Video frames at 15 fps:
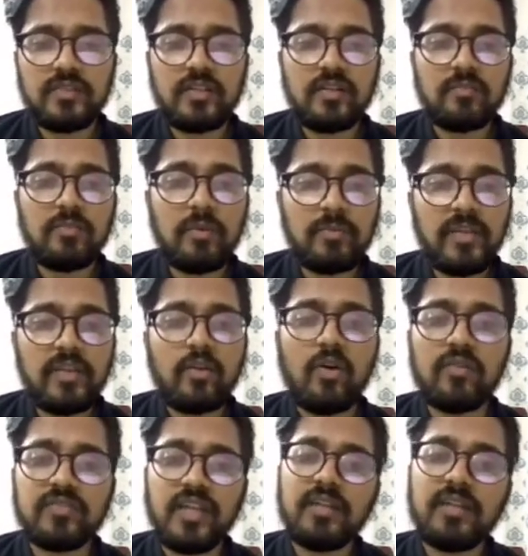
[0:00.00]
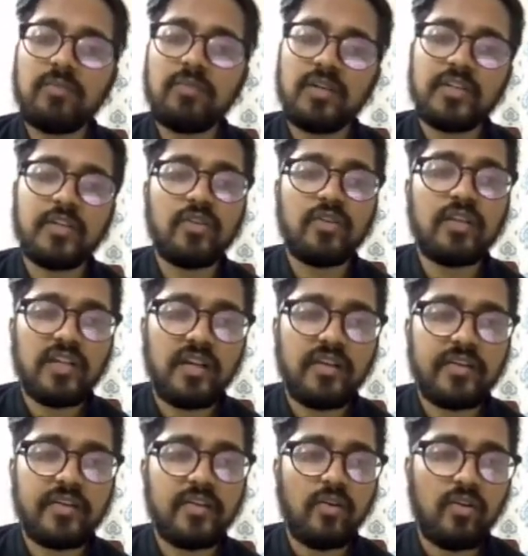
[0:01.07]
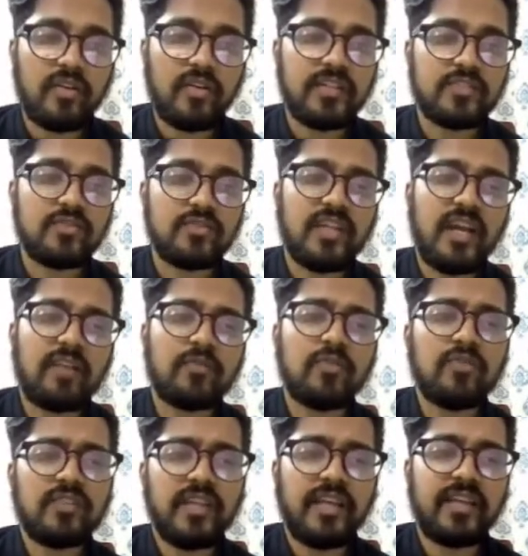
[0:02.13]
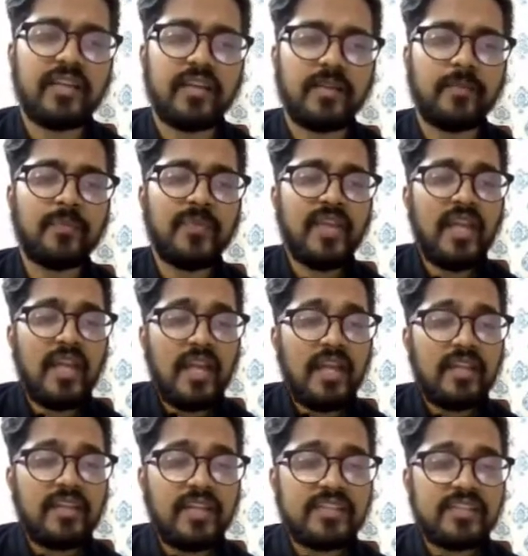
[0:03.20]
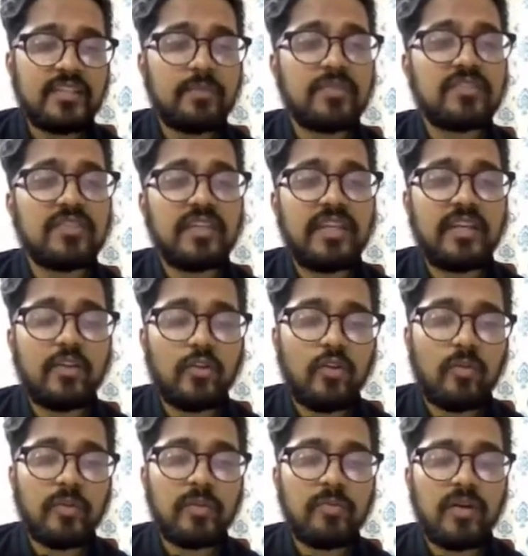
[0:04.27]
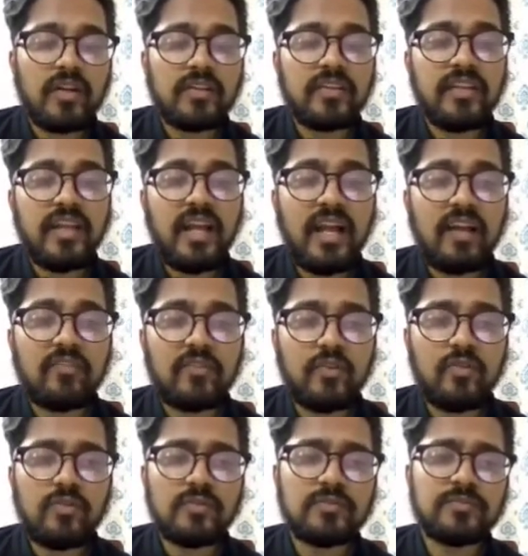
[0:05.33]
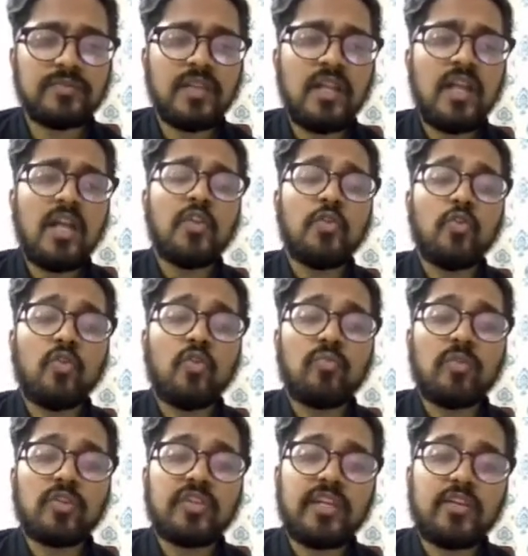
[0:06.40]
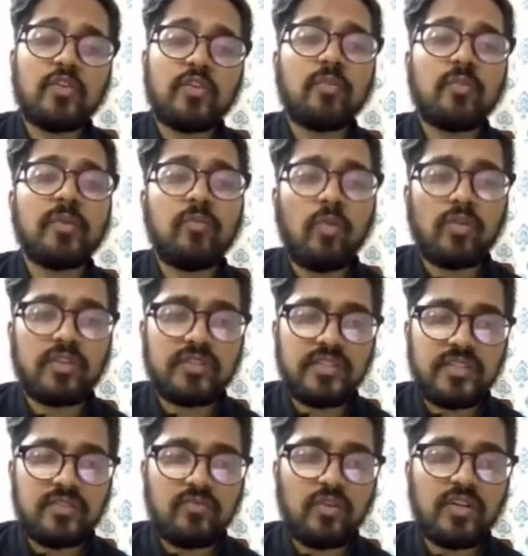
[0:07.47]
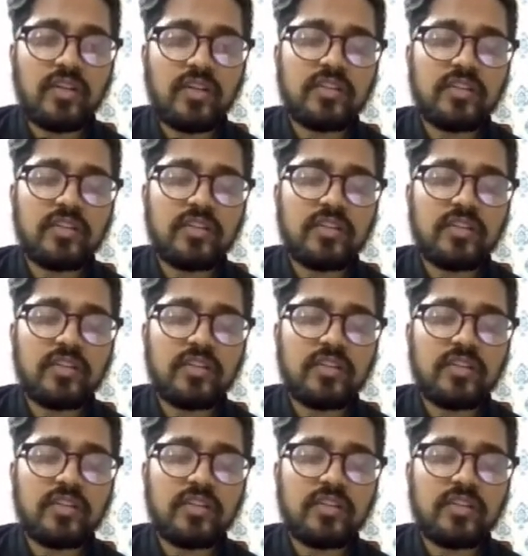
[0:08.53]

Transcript: public of that particular country. All right, so they have to take care. Next up is the economic part. They have to know about the economic policies. What are the